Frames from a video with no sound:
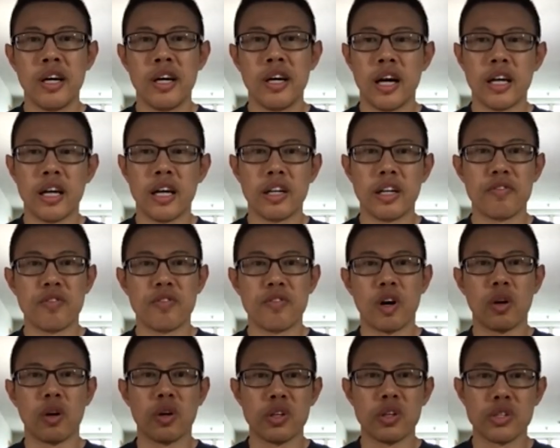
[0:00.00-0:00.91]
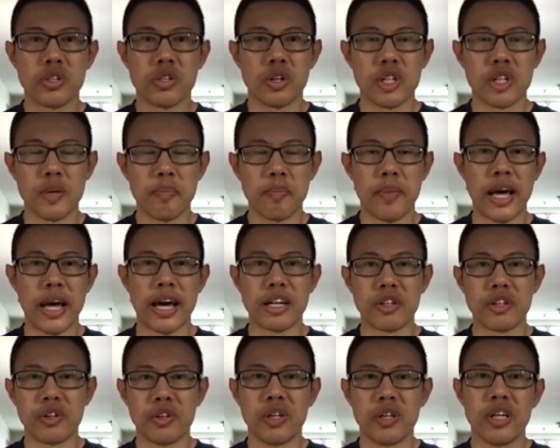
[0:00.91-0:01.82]
and they follow a certain
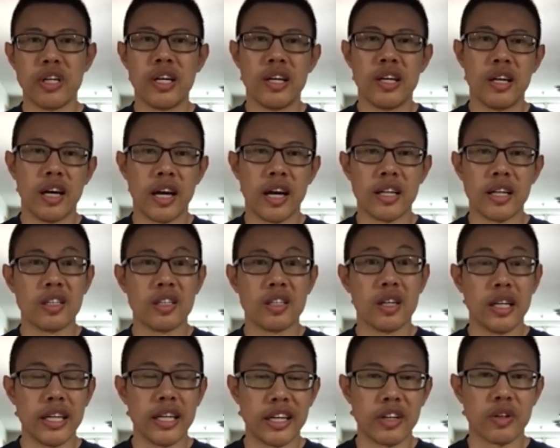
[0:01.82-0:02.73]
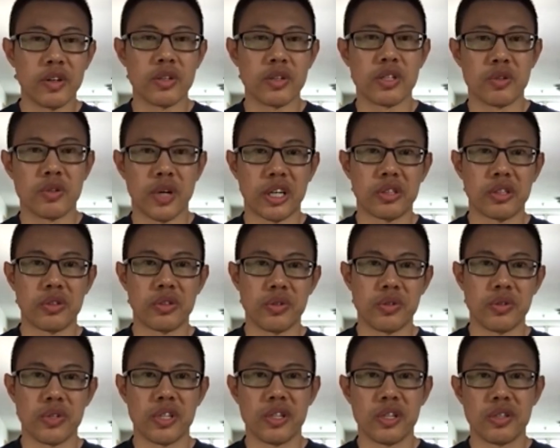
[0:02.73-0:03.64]
pattern and the layer structures.